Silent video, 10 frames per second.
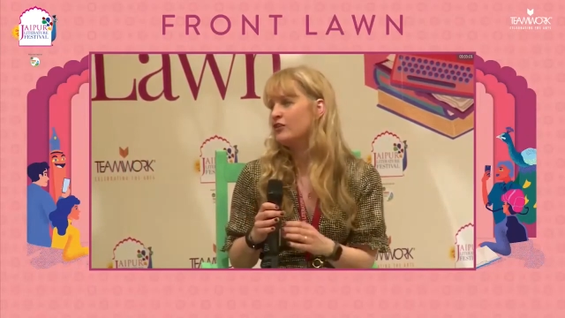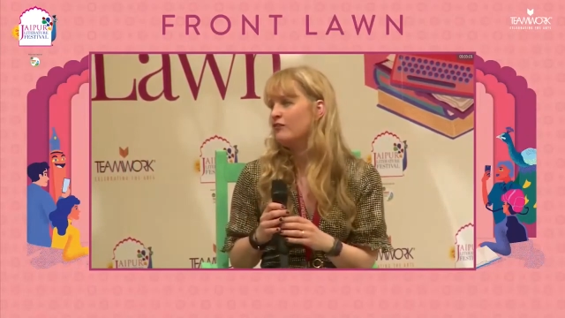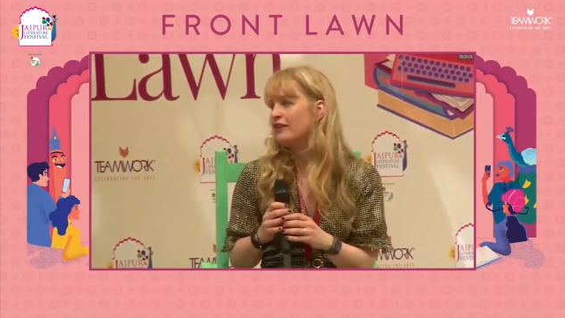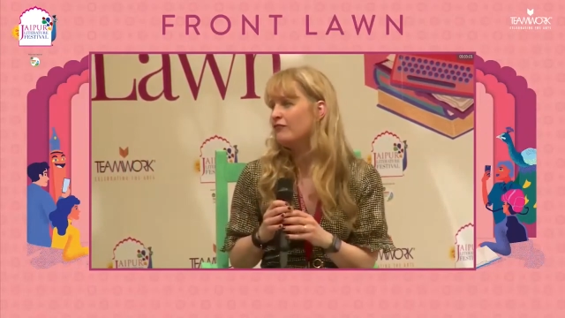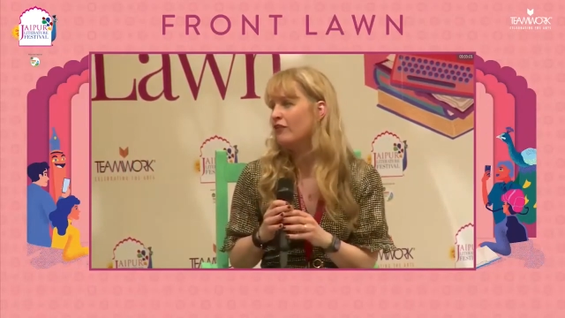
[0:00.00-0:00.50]
And
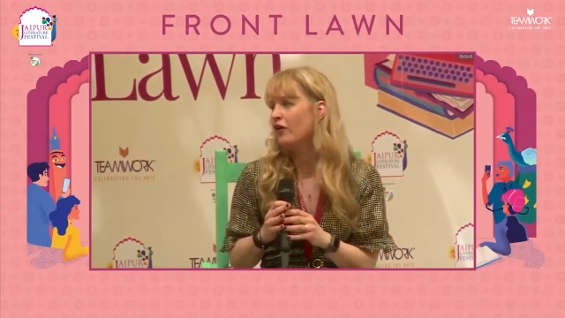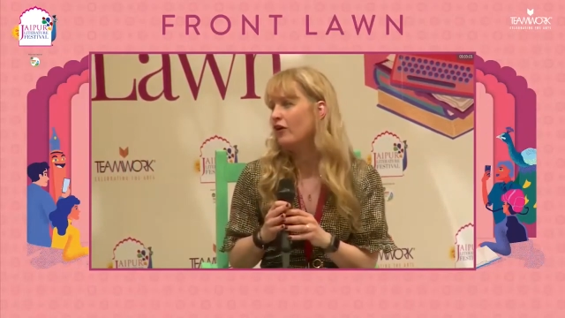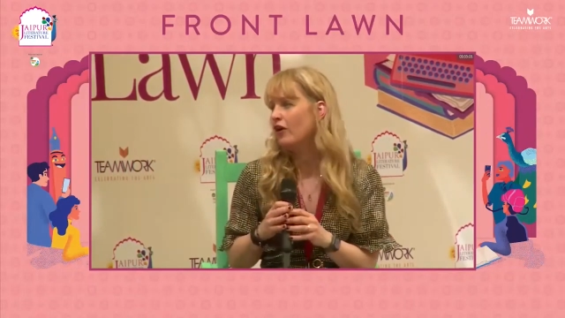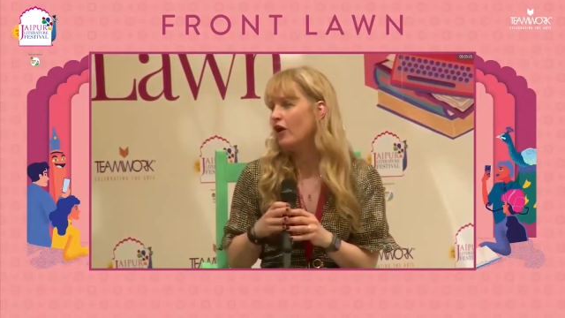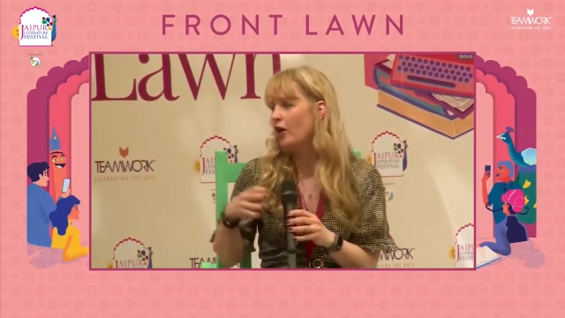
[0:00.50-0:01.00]
it's not very
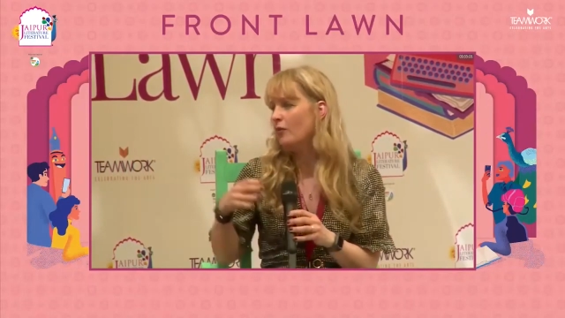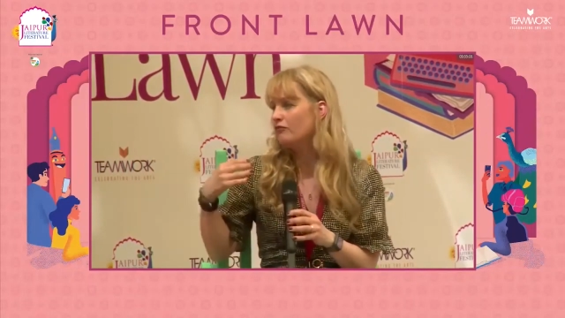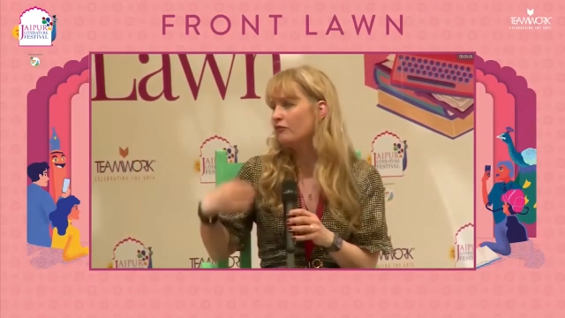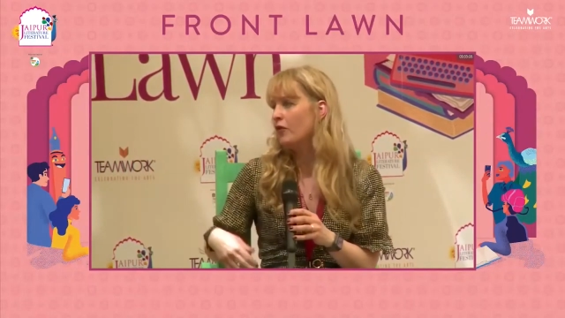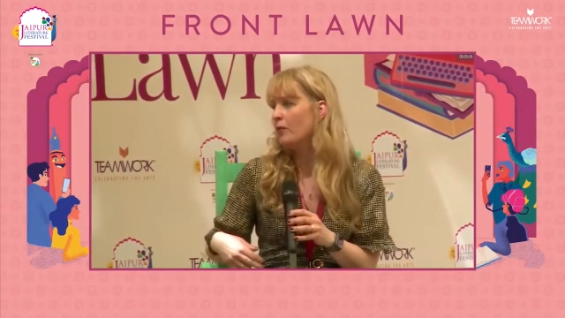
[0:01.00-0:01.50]
far
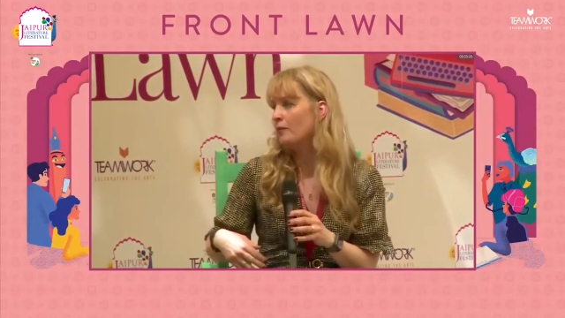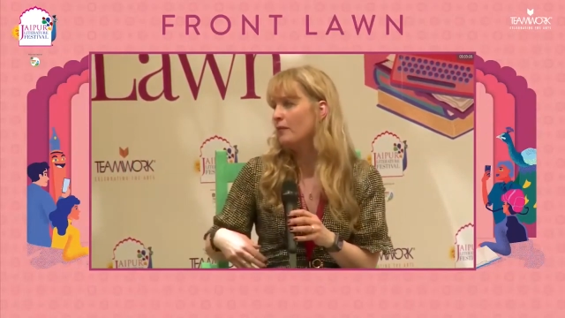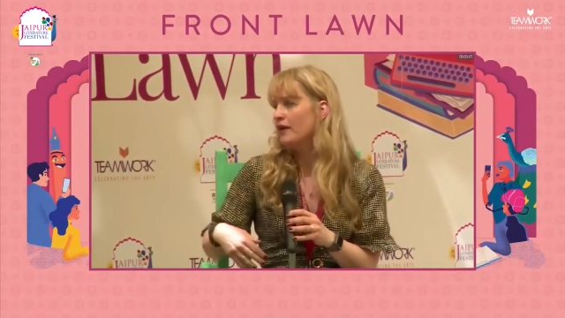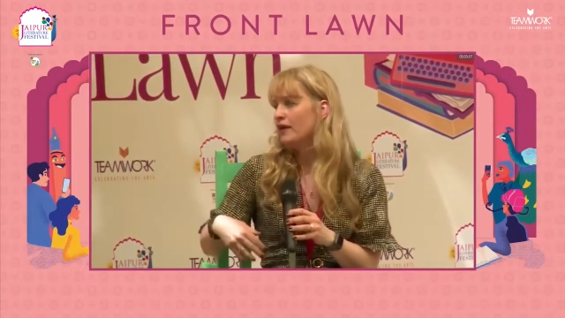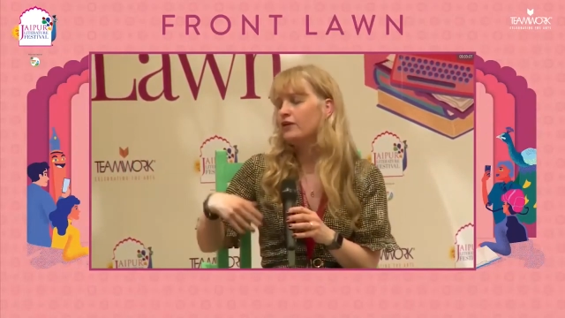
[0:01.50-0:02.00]
up
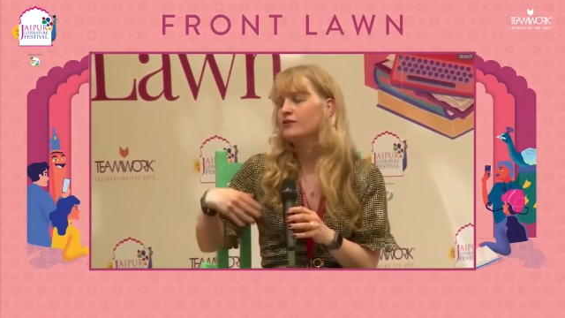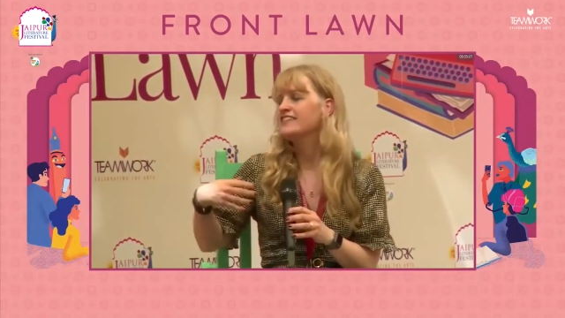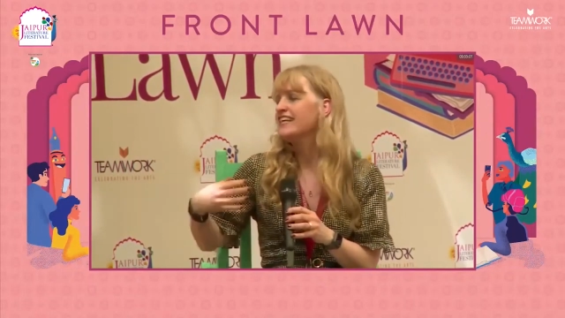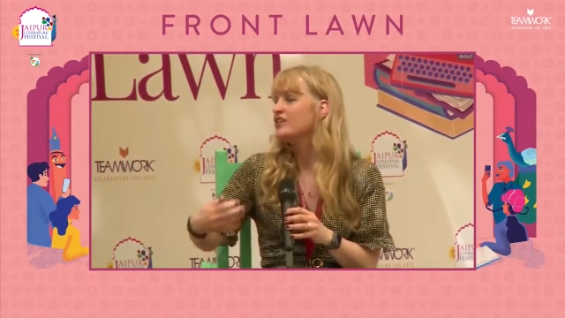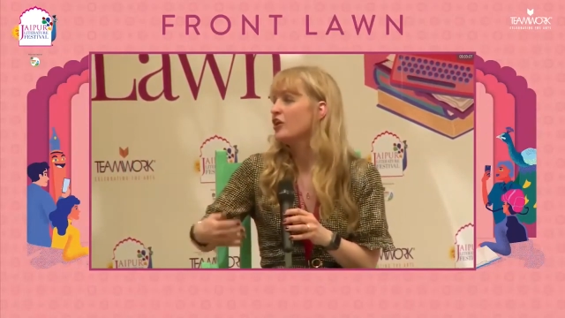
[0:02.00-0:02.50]
from
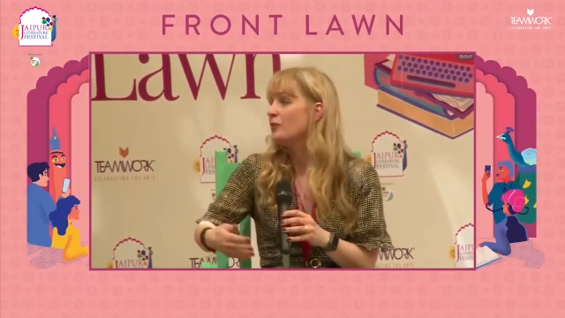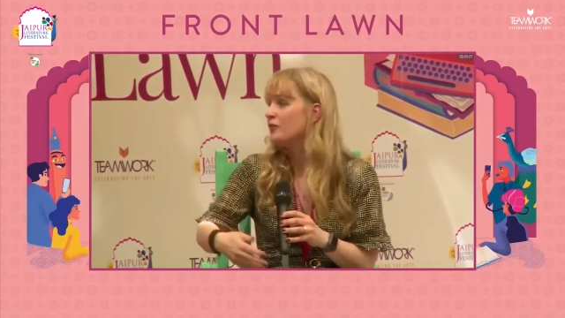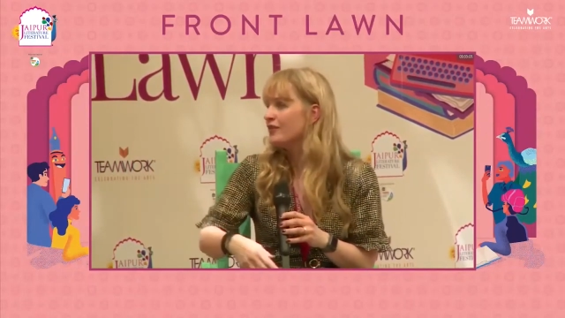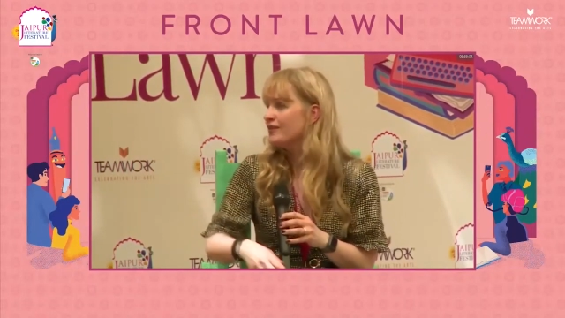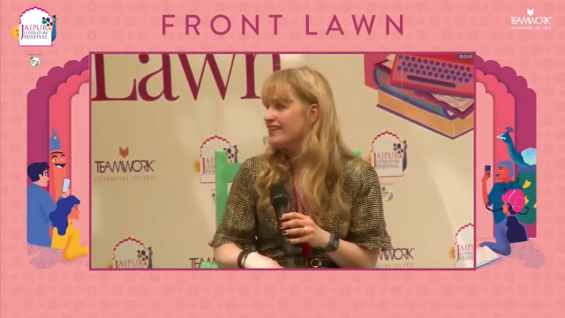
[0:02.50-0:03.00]

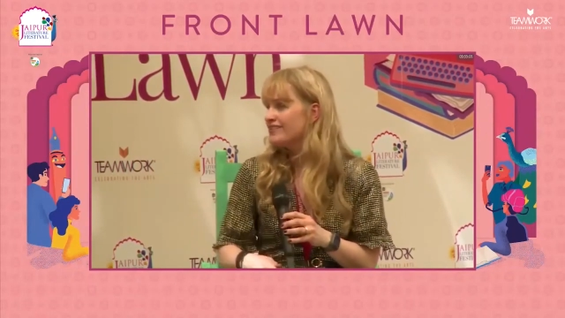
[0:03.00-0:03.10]
Constantinople.